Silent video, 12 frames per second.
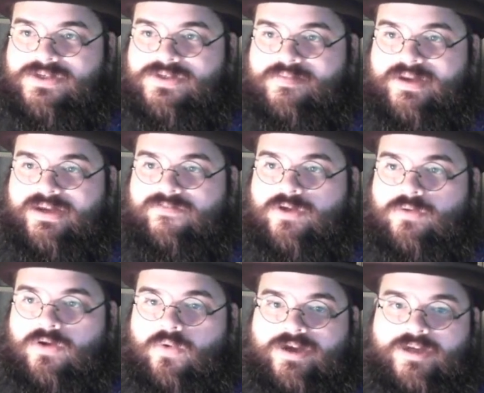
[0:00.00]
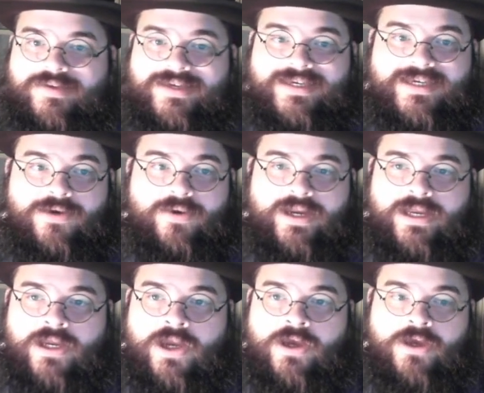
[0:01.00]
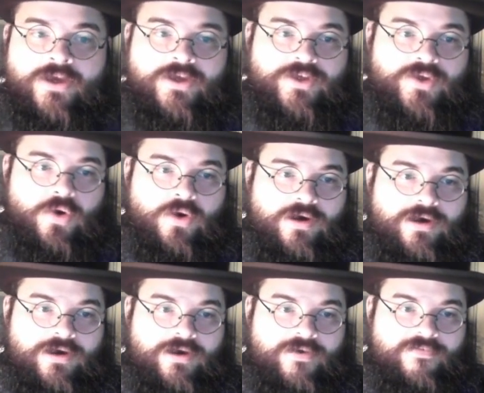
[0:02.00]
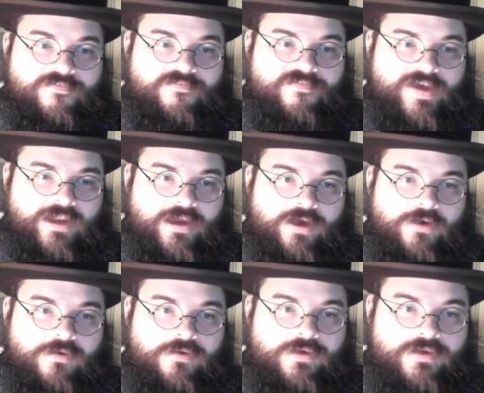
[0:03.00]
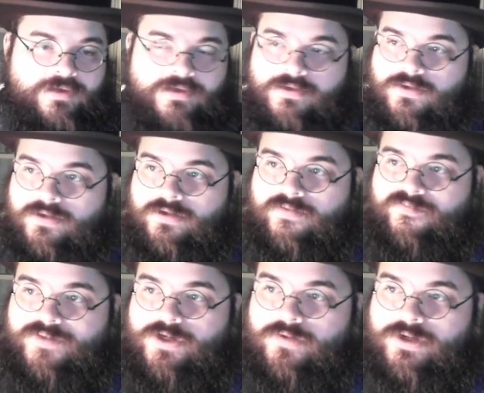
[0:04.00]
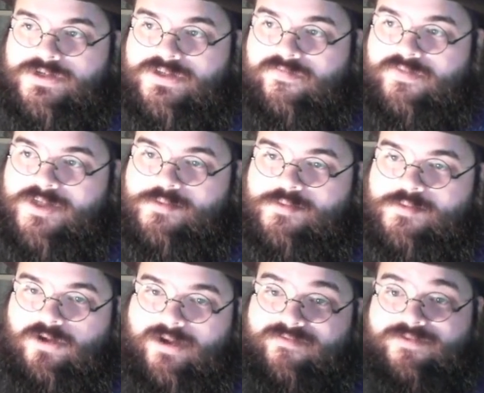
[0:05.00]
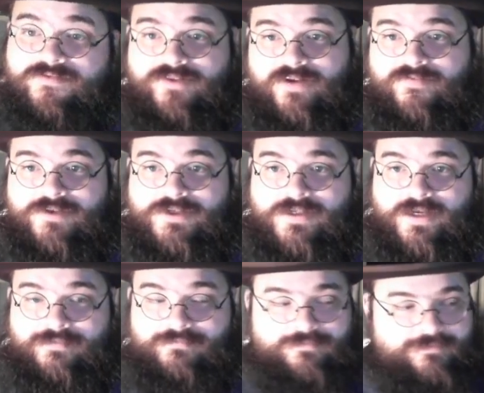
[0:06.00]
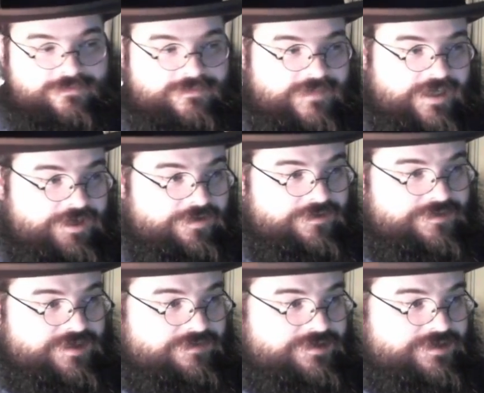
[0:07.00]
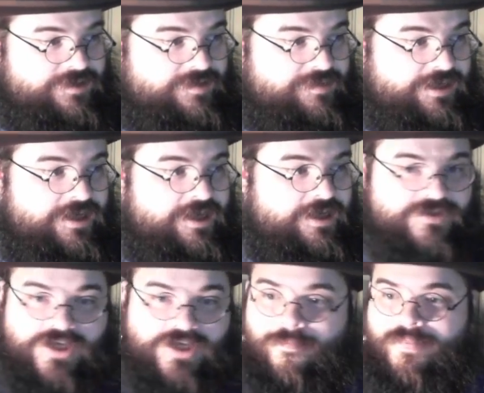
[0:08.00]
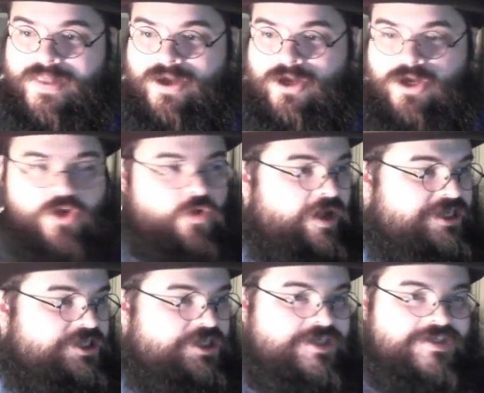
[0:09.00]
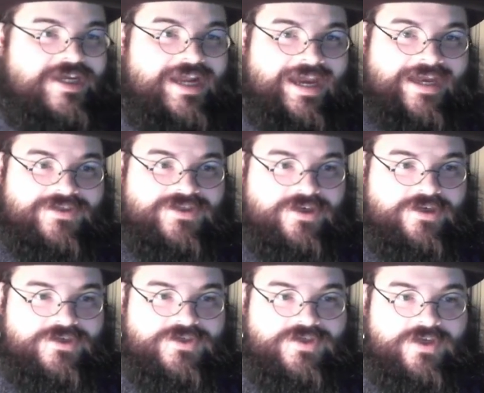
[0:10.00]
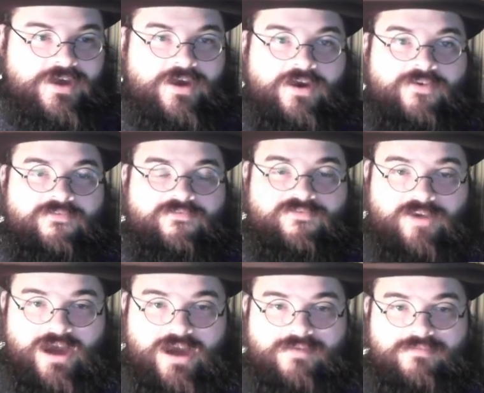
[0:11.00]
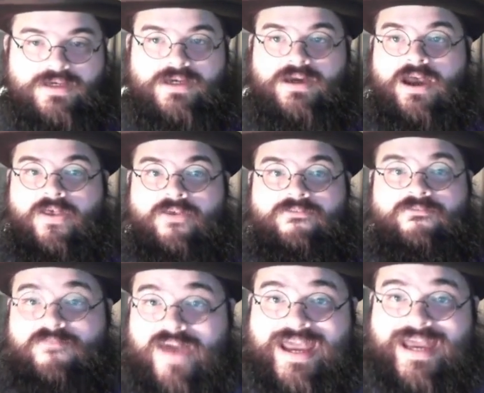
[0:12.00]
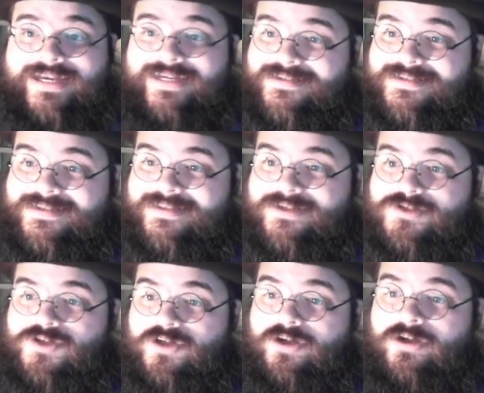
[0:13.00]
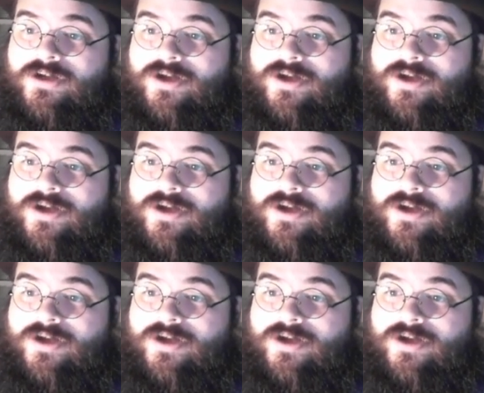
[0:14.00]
is many of you are going to be hearing your fellow viewers of this program for the very first time. I know it was interesting to me. So, questions and answers from fans. These are